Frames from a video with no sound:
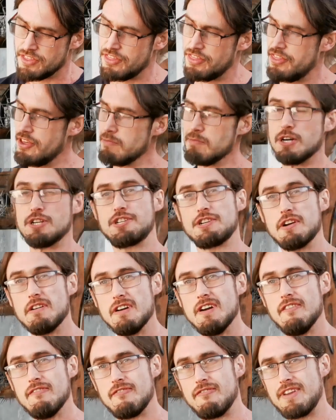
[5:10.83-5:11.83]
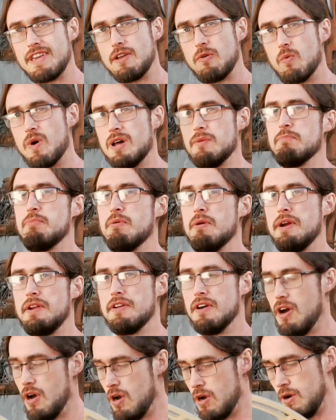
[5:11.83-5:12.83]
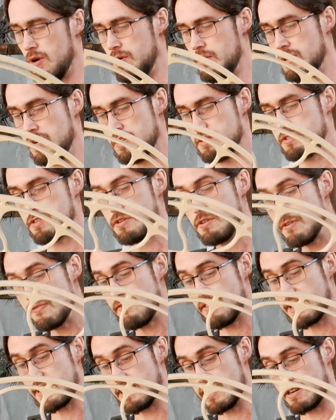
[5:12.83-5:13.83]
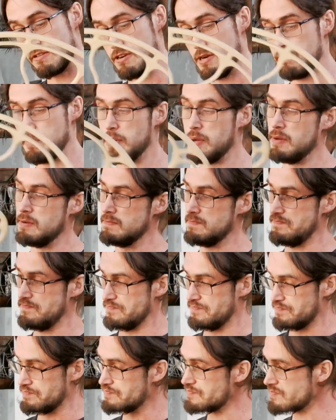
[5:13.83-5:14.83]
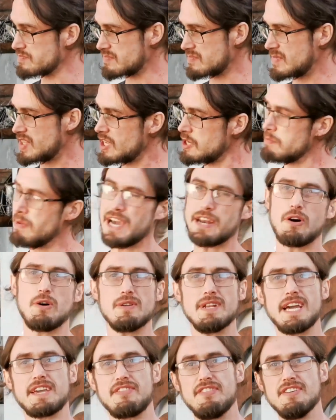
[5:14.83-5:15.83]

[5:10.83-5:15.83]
The Mojura V1.0 two-finger grip might hold like